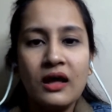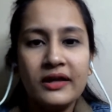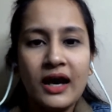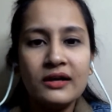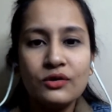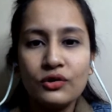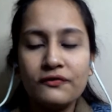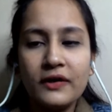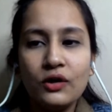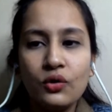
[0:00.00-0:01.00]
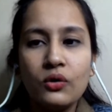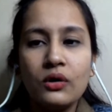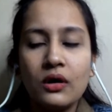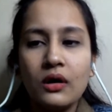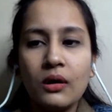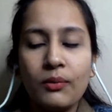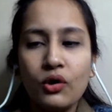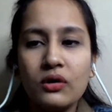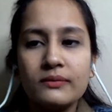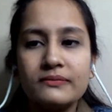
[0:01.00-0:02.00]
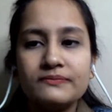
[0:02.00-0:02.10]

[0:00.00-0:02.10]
Jan Goodfellow book